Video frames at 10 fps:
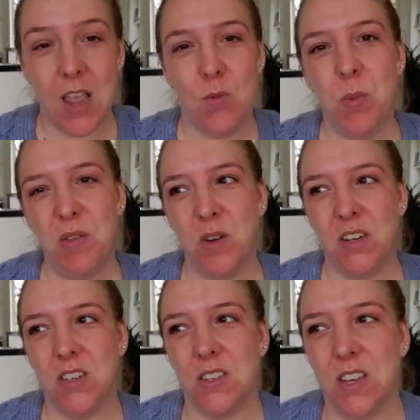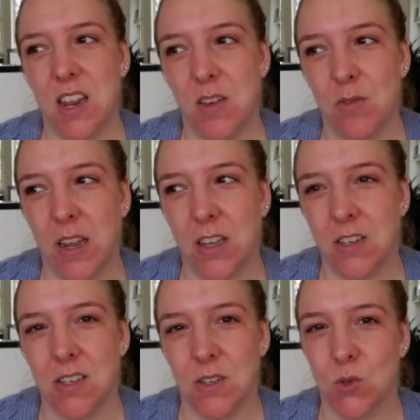It would be fun to see if I can
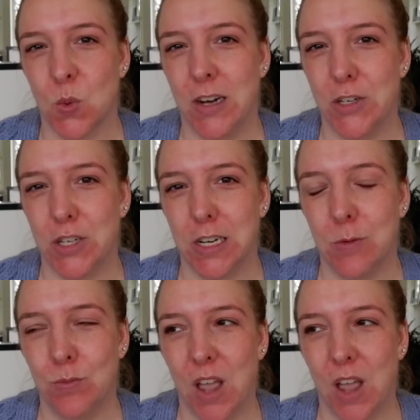still swatch it.